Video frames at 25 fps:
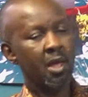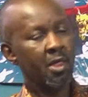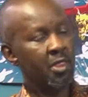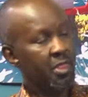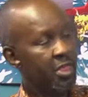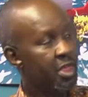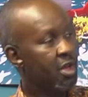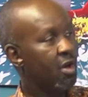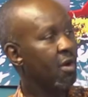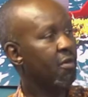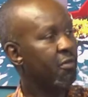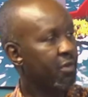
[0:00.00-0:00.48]

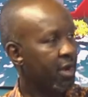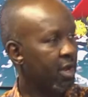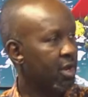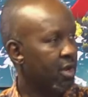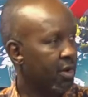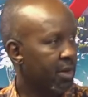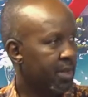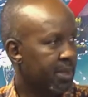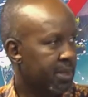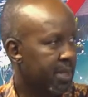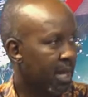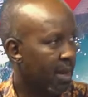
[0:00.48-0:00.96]
think of where
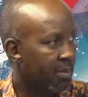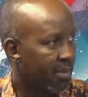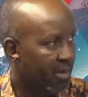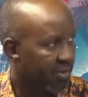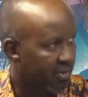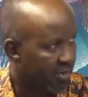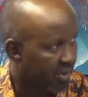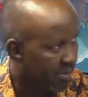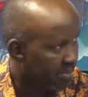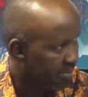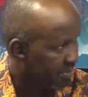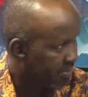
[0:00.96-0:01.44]
Noah is coming
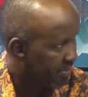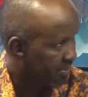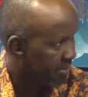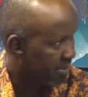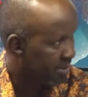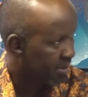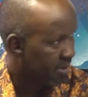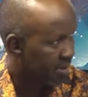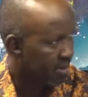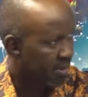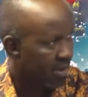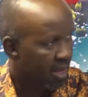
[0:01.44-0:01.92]
from.
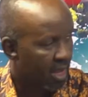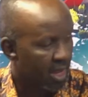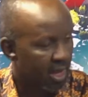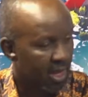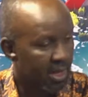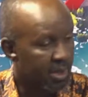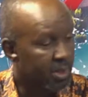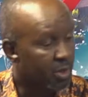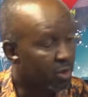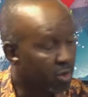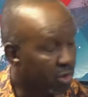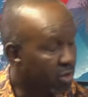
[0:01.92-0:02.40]

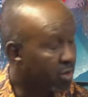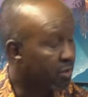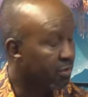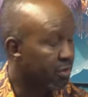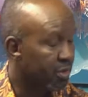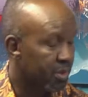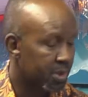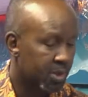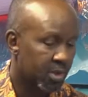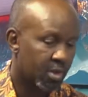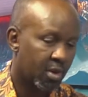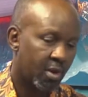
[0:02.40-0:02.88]
It's good you've
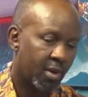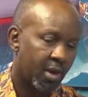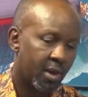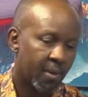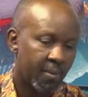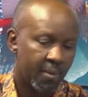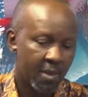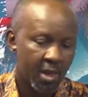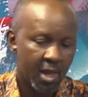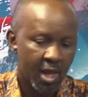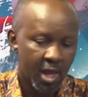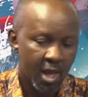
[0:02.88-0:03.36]
used Noah.
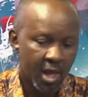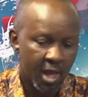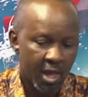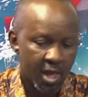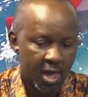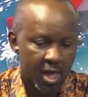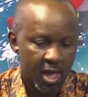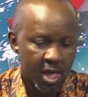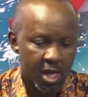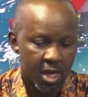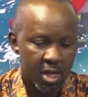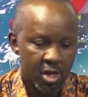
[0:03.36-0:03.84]

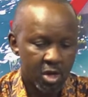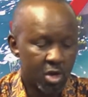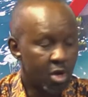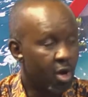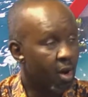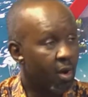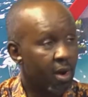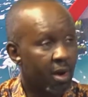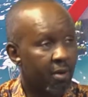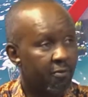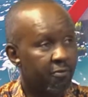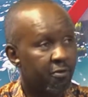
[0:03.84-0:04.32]

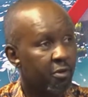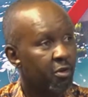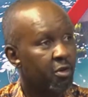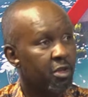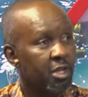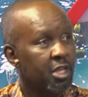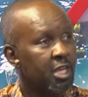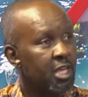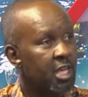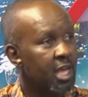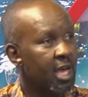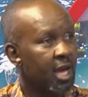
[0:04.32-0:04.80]
Noah, for
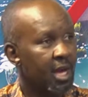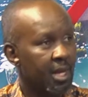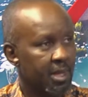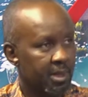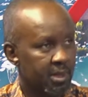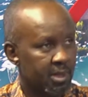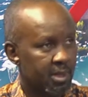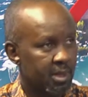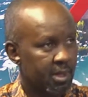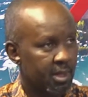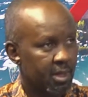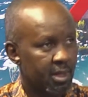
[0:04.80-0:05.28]

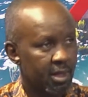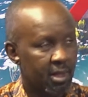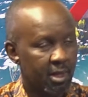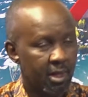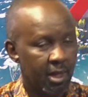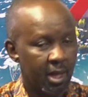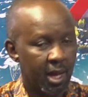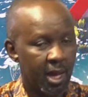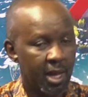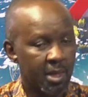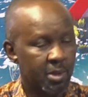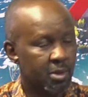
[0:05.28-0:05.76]
years,
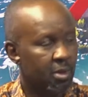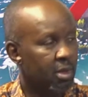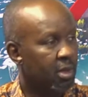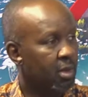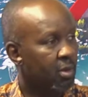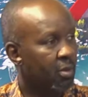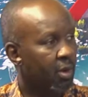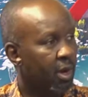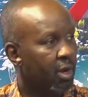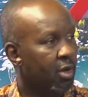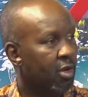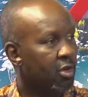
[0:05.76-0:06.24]
has only
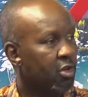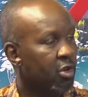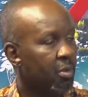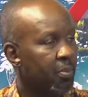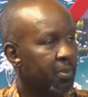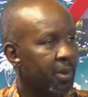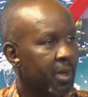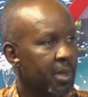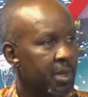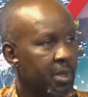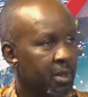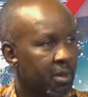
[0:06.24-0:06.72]
one
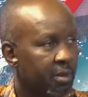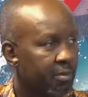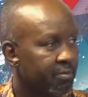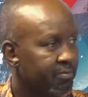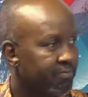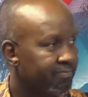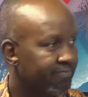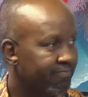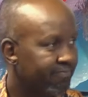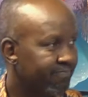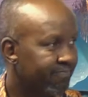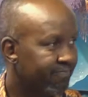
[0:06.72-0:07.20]
occupation.
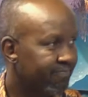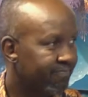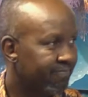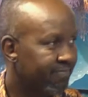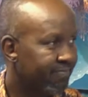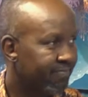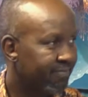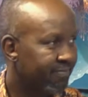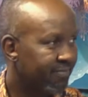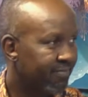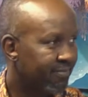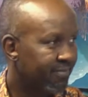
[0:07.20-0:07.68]

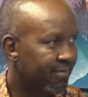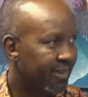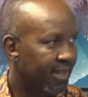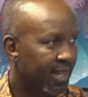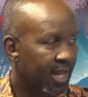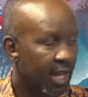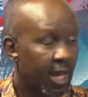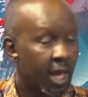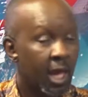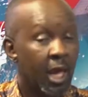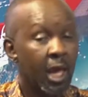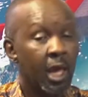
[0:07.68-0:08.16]

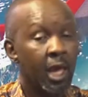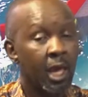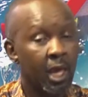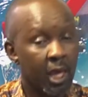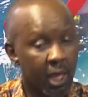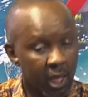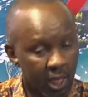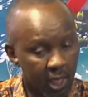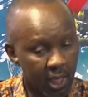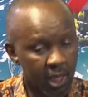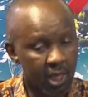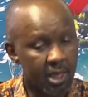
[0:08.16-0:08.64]

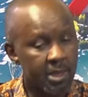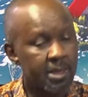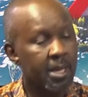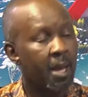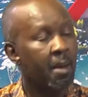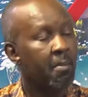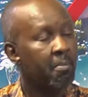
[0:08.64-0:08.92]
He is a